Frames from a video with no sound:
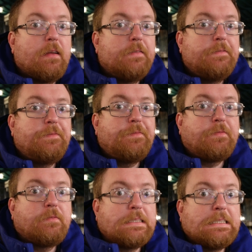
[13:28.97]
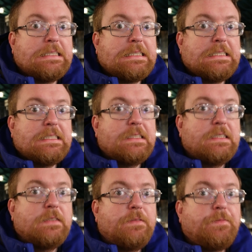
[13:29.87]
All right. We'll get back to you and show you
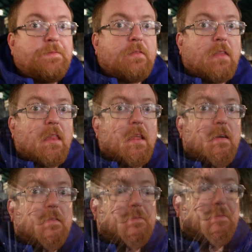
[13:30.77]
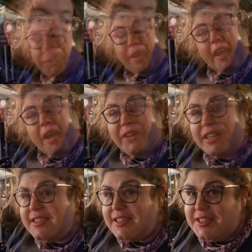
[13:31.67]
guys the dessert. Now it
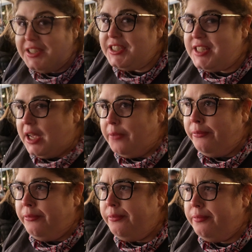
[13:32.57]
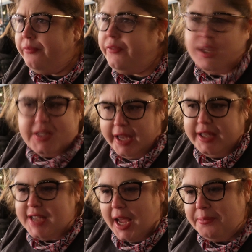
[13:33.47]
is dessert time. For the second
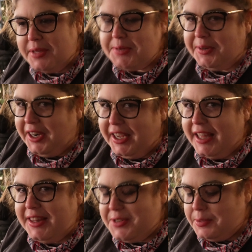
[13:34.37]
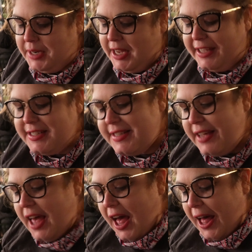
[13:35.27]
time because we already had those menus.
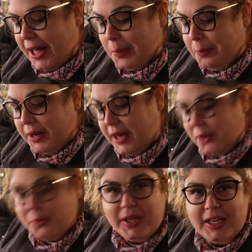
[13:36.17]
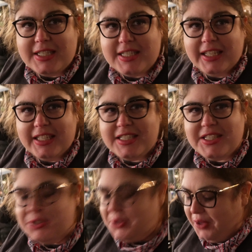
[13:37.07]
But now we're gonna dig
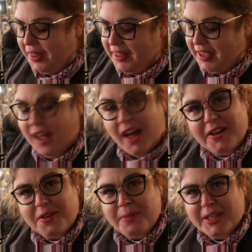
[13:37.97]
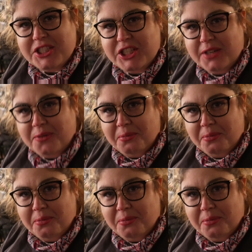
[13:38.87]
into the Haunted Mansion